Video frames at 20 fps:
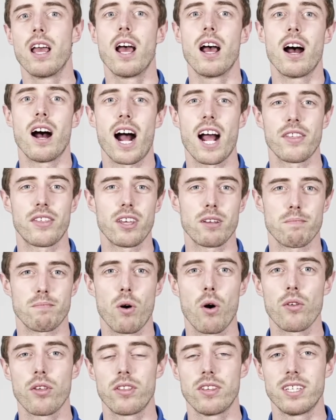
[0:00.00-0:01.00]
I think
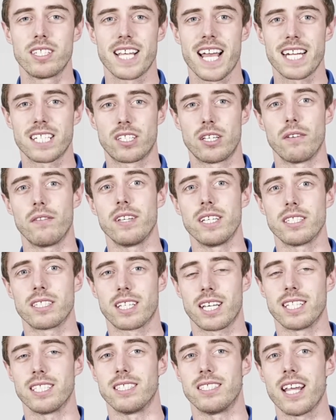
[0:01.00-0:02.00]
both of these activities
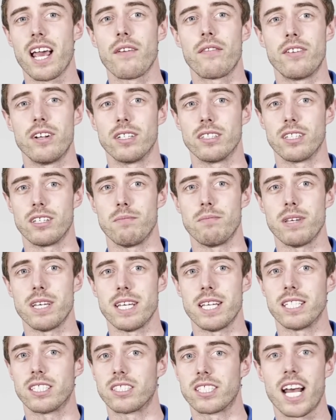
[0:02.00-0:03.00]
can definitely
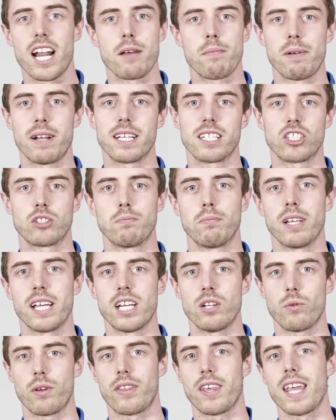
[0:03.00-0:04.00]
be set up and
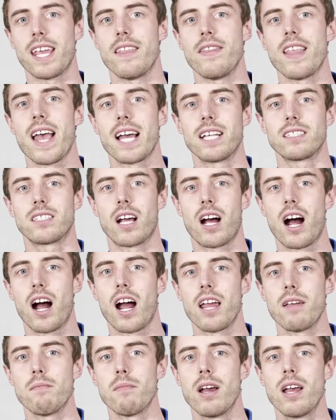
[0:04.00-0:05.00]
explained within that
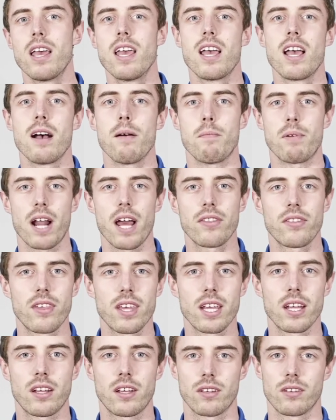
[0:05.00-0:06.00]
time, but I
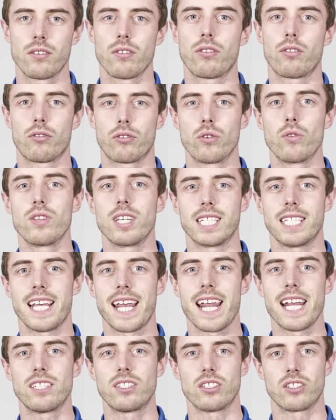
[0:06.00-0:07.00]
think Through the
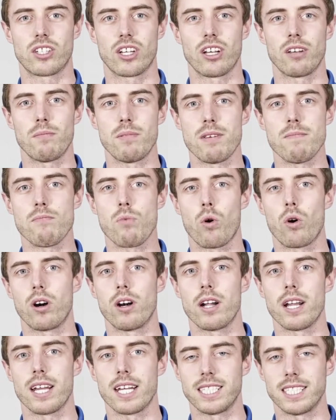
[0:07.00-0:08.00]
Gates is going to be
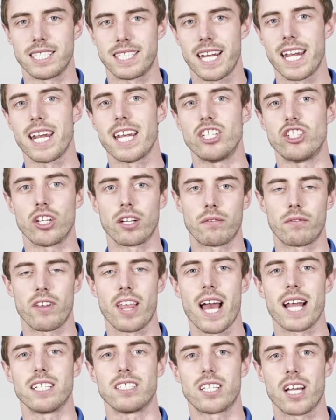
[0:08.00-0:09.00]
more engaging for
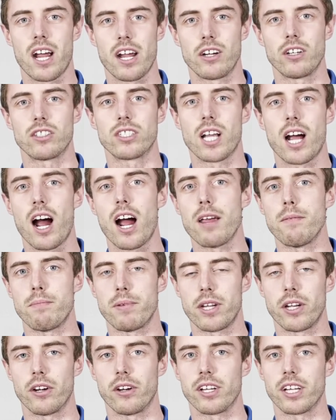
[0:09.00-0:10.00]
that entire time
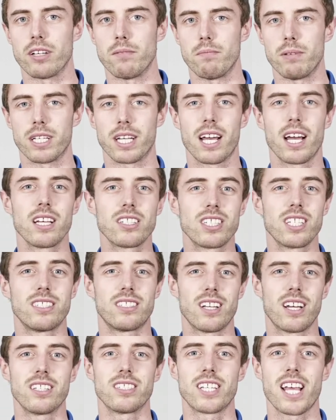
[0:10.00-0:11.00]
period. Because it
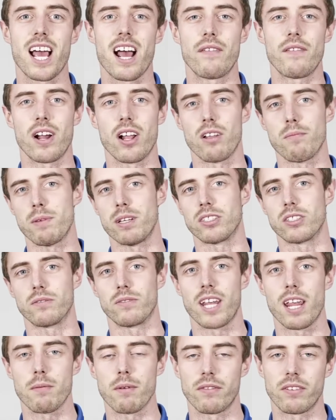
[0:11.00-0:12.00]
does have elements of
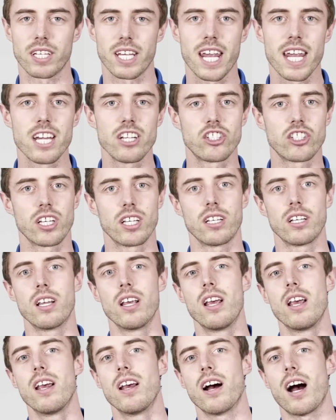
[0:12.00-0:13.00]
gamification,
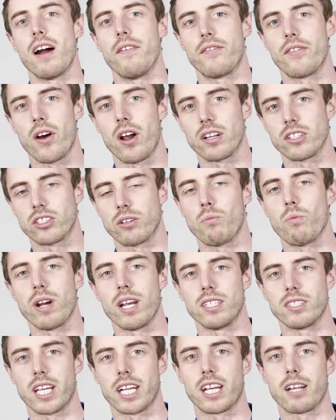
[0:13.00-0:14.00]
I've thought of some
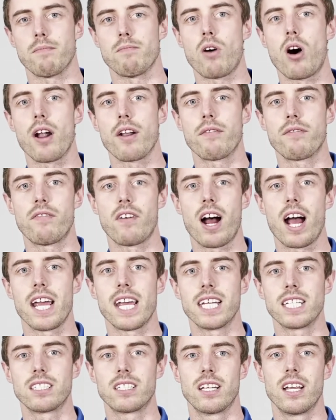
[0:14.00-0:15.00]
ways I could modify
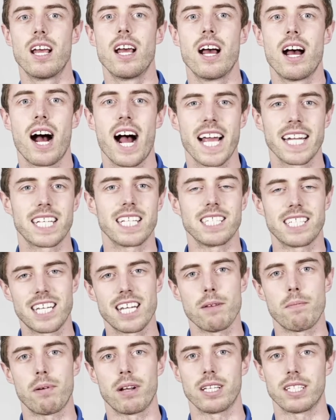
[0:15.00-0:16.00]
it. I can
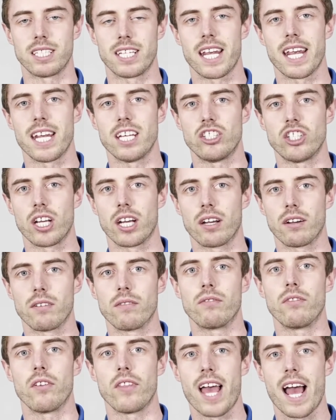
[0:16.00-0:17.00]
keep it engaging
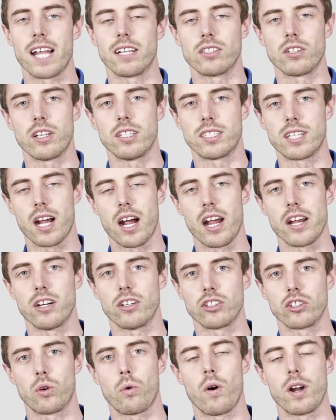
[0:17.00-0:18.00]
for that entire
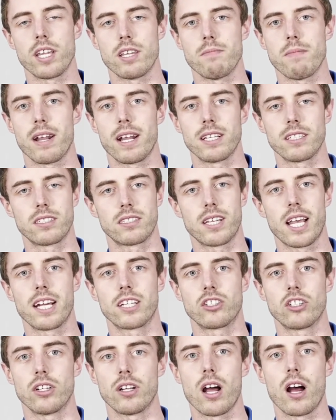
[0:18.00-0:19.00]
20-minute
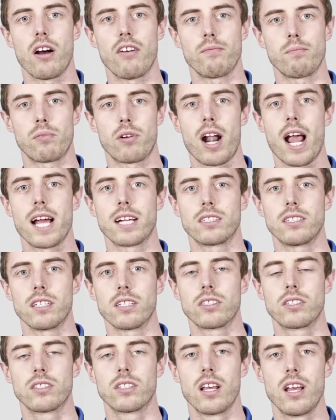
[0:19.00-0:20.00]
section of
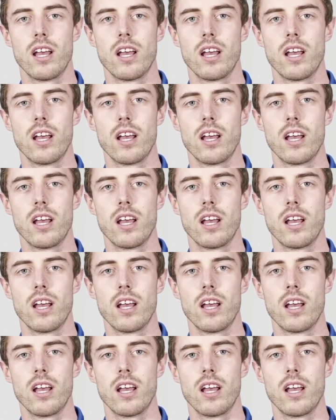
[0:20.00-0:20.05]
practice.